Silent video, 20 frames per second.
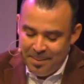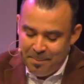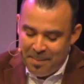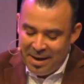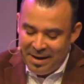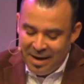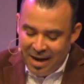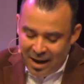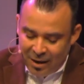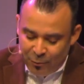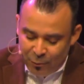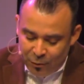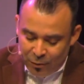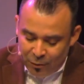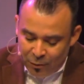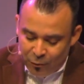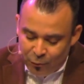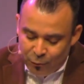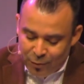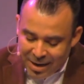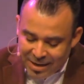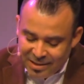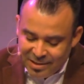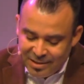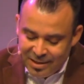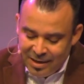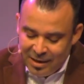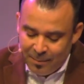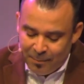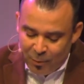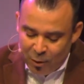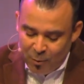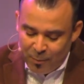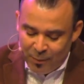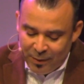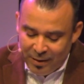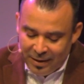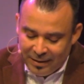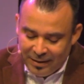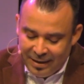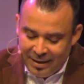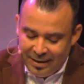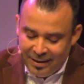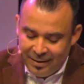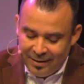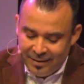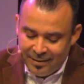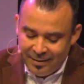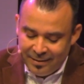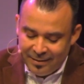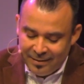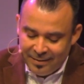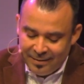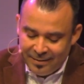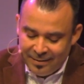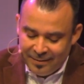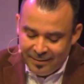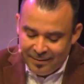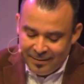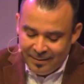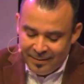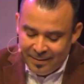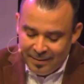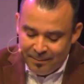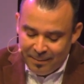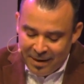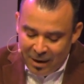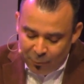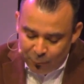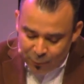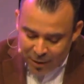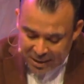by not resting appropriately. By not